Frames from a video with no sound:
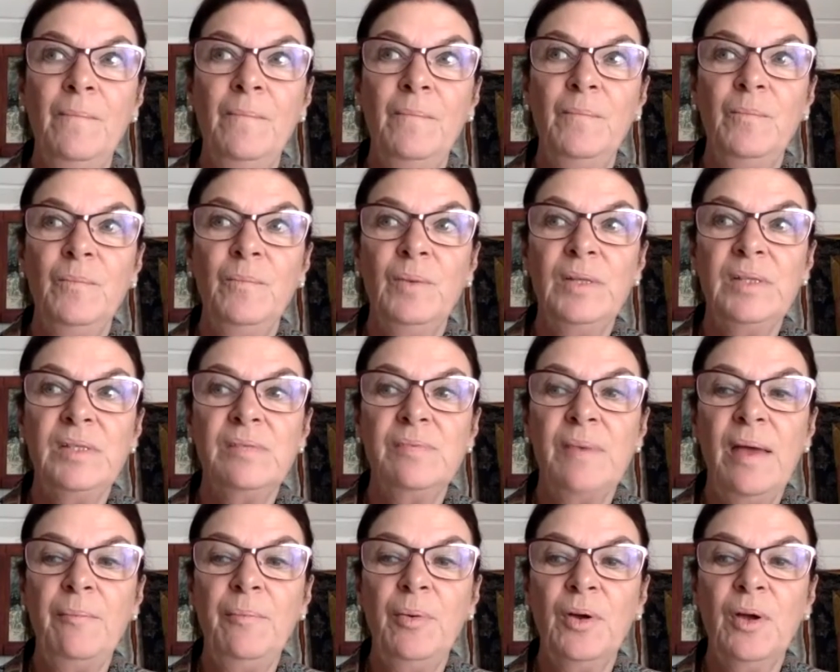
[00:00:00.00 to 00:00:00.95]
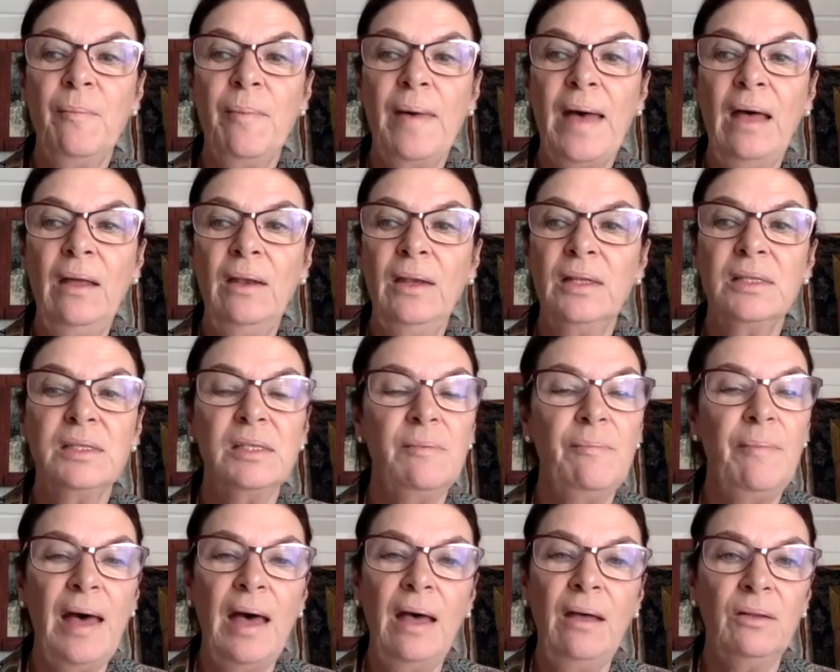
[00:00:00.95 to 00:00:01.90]
What's my book about? It's
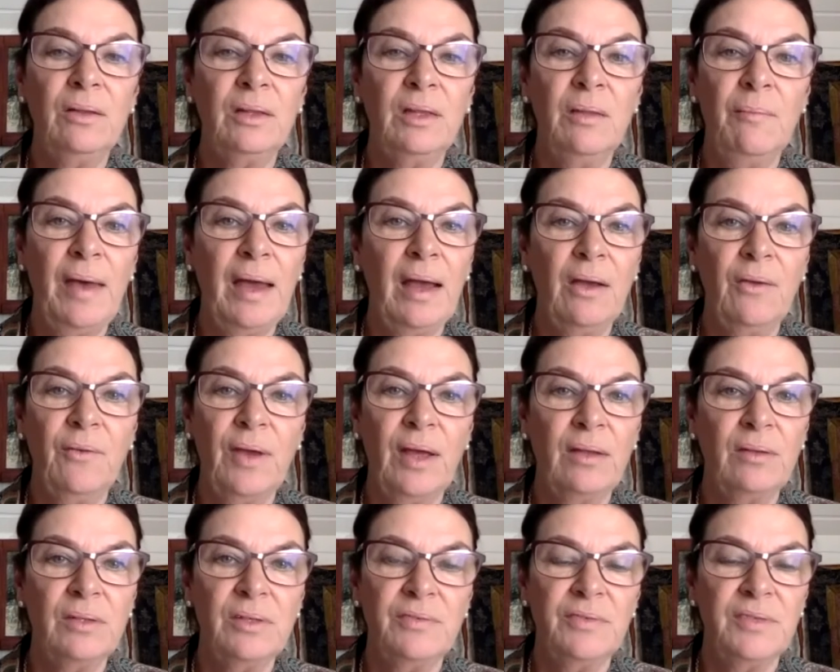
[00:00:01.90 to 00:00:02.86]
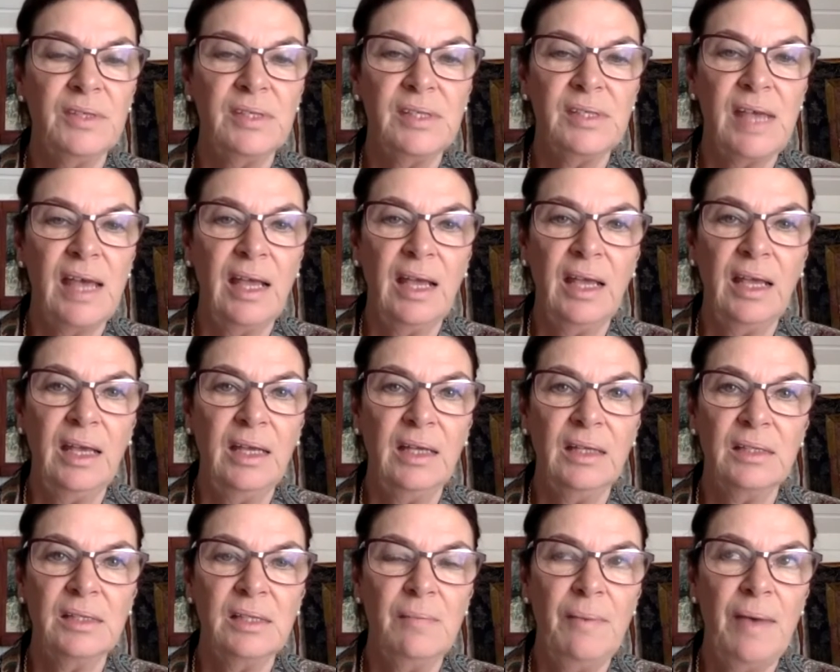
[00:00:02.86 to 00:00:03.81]
about the background of the psyche.
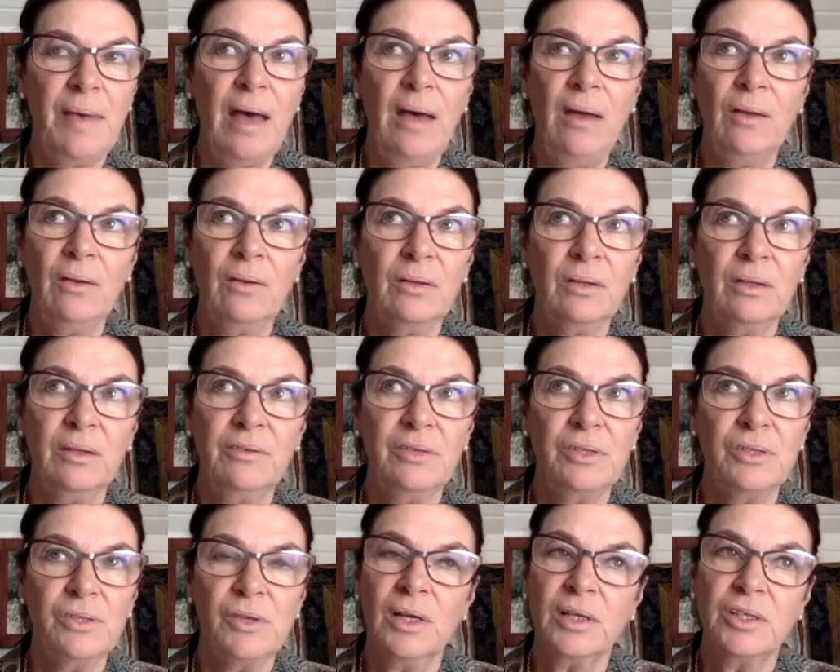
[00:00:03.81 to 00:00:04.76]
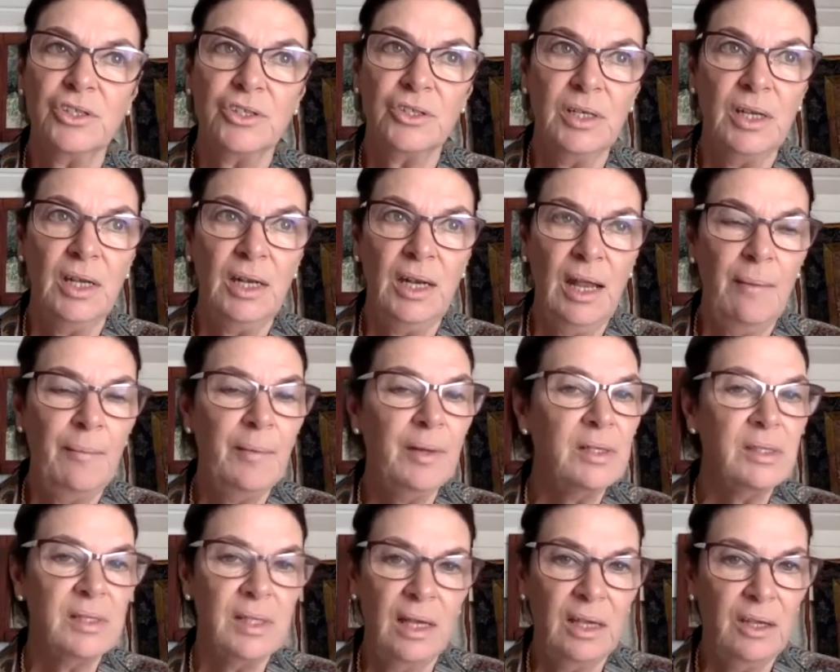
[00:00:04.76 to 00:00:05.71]
It's about the structure and
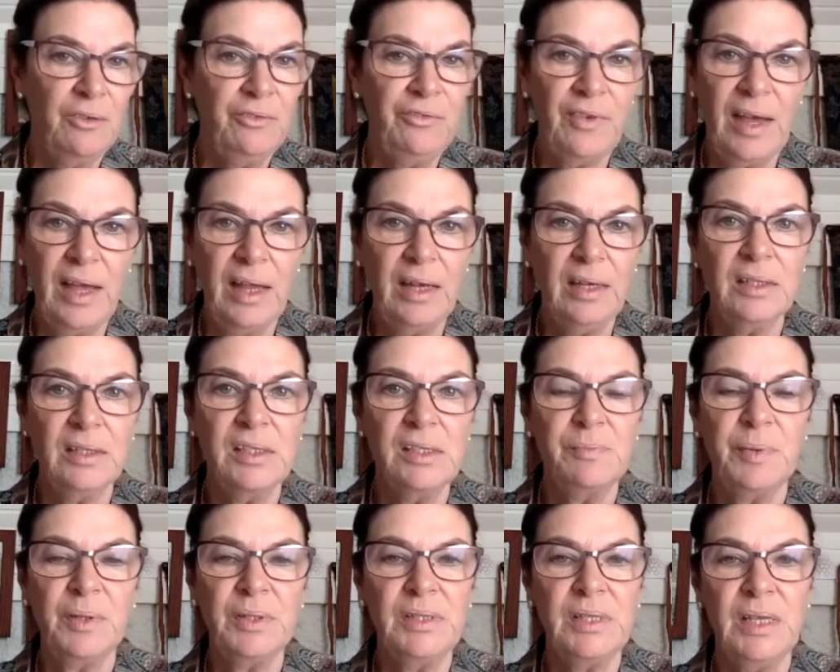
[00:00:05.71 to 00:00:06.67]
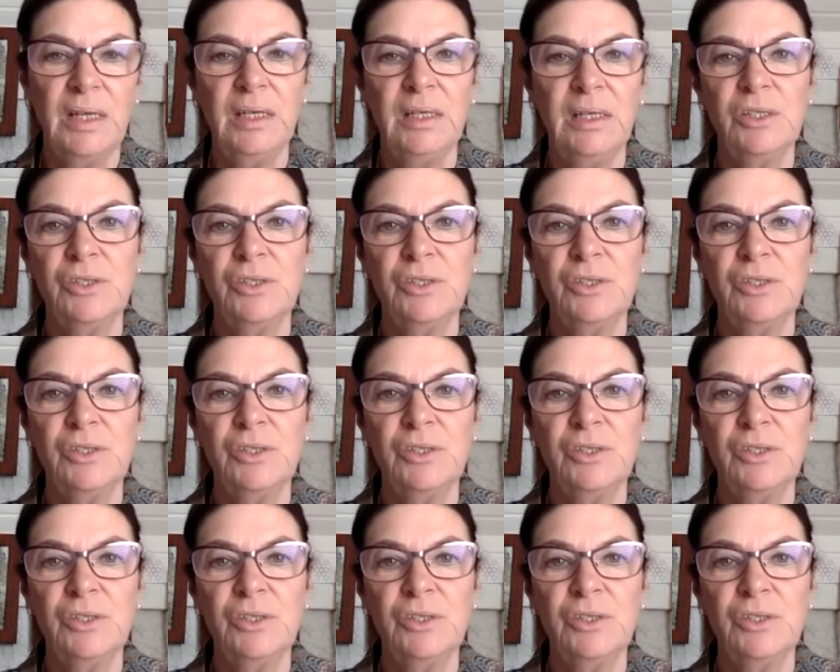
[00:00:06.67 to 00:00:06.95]
dynamics that you find in spontaneous